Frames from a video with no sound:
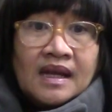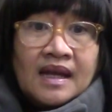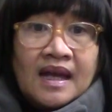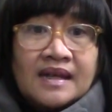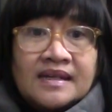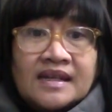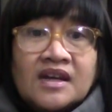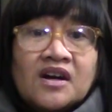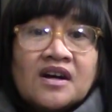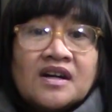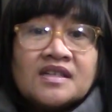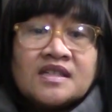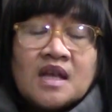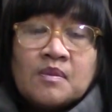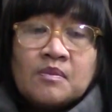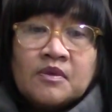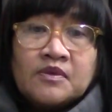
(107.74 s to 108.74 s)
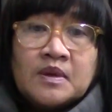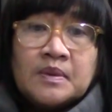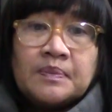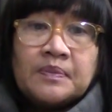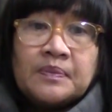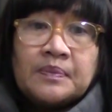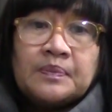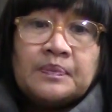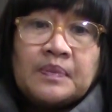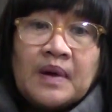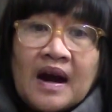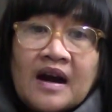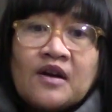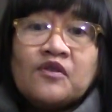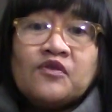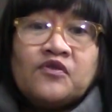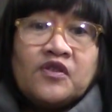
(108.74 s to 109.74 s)
And here are some of the
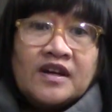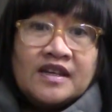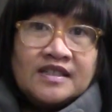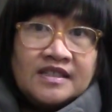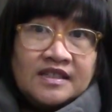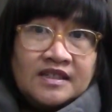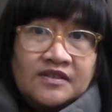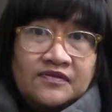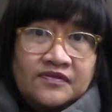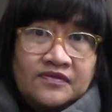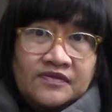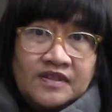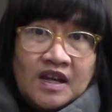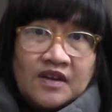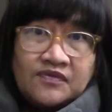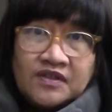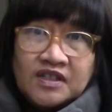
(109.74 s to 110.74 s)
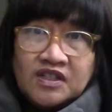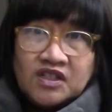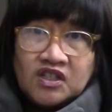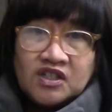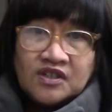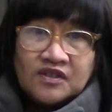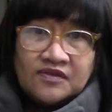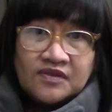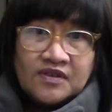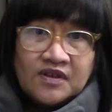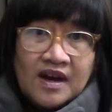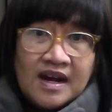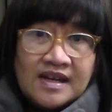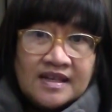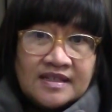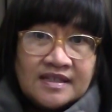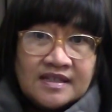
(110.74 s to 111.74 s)
paraphrased definition of
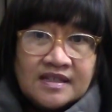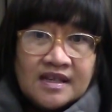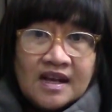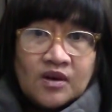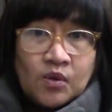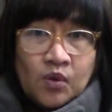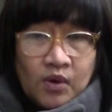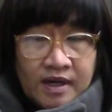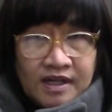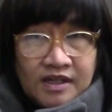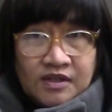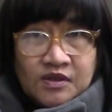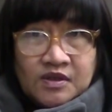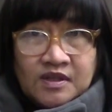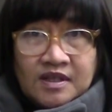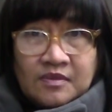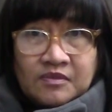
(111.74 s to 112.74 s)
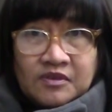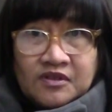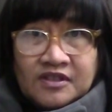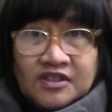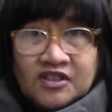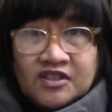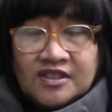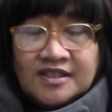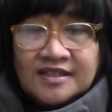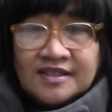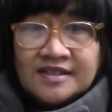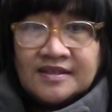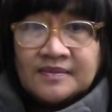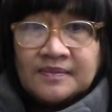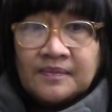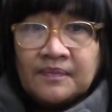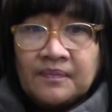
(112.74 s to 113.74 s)
grace according to some
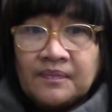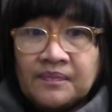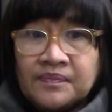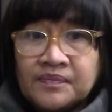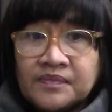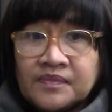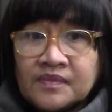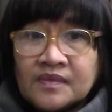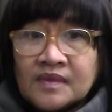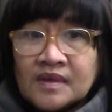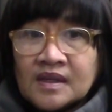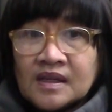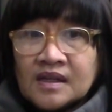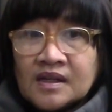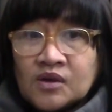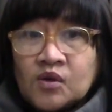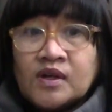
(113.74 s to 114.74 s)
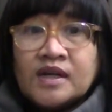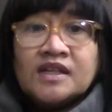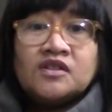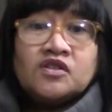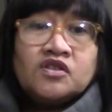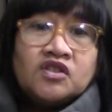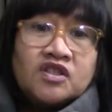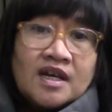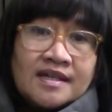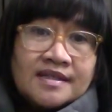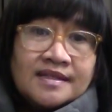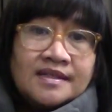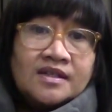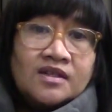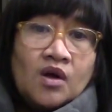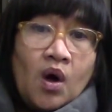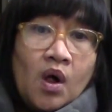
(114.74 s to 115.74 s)
Christians. According to
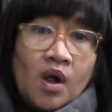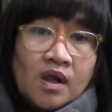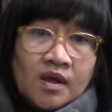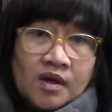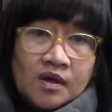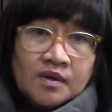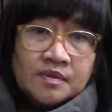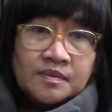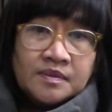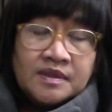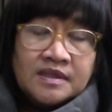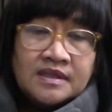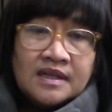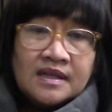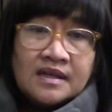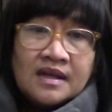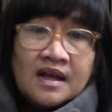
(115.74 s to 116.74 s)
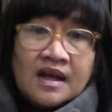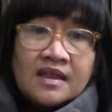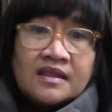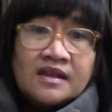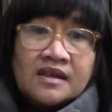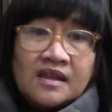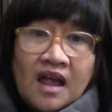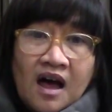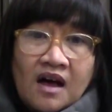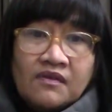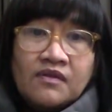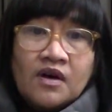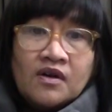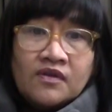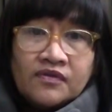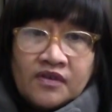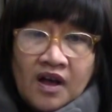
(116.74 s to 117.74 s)
Justin Holcomb's, the love
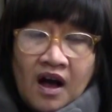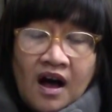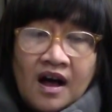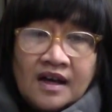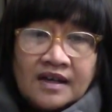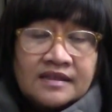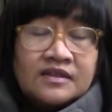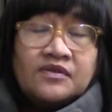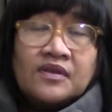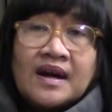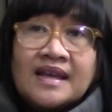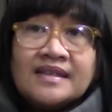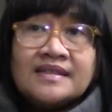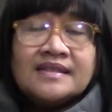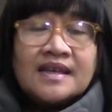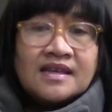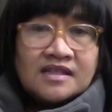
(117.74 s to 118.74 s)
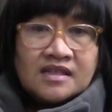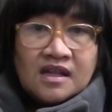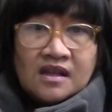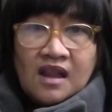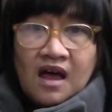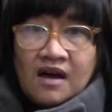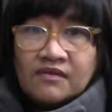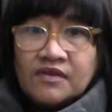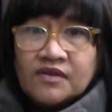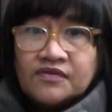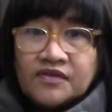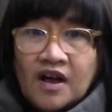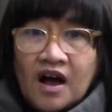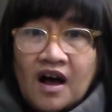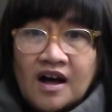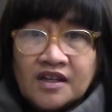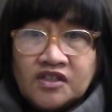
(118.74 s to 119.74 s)
of God, grace is the love of
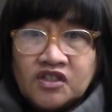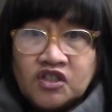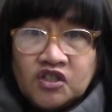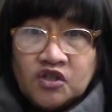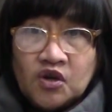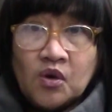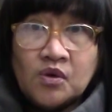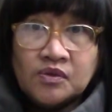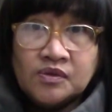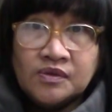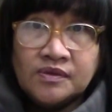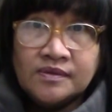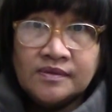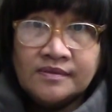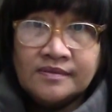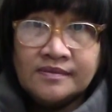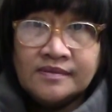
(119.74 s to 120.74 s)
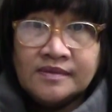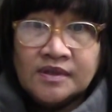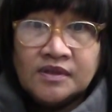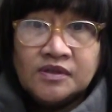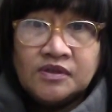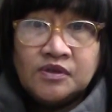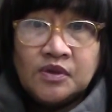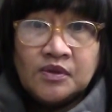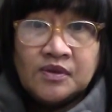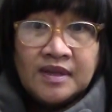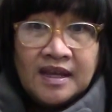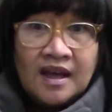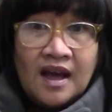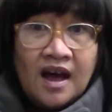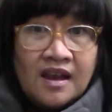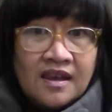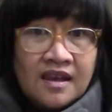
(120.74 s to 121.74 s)
God shown to
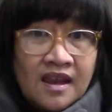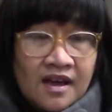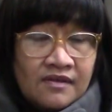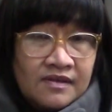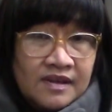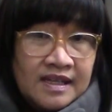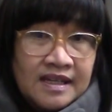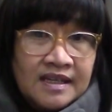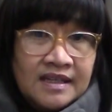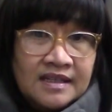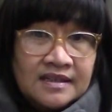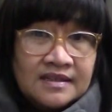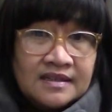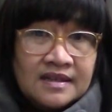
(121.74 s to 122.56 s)
the unlovely,